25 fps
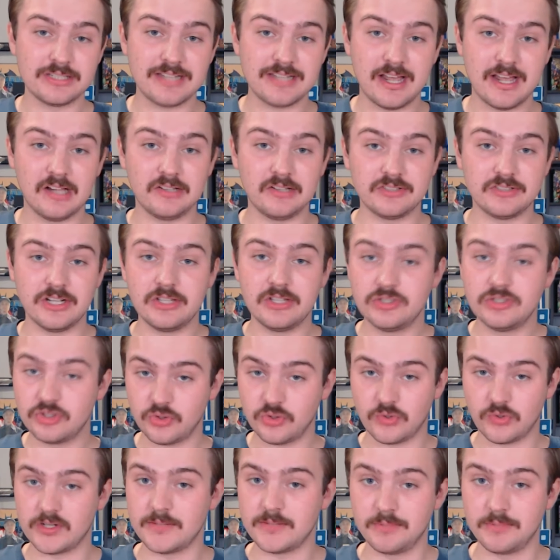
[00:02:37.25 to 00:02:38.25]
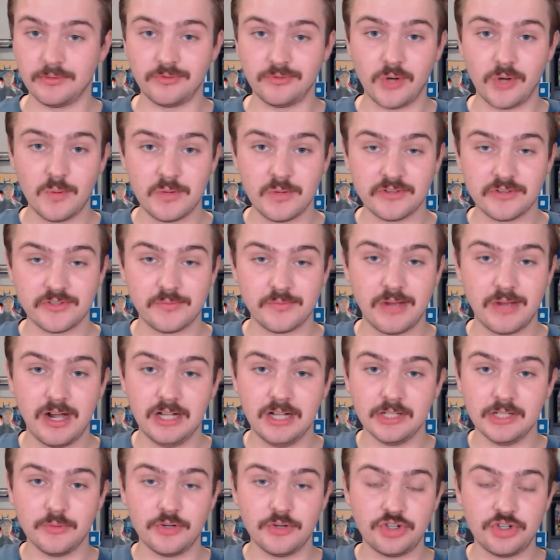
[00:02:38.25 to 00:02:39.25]
talented story performers from
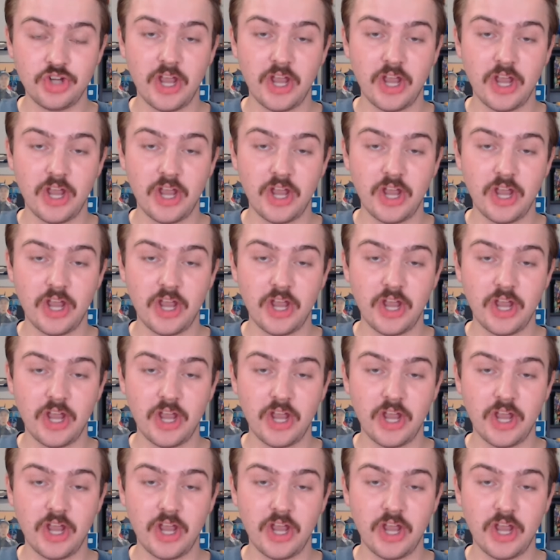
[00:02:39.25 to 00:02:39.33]
Hollywood,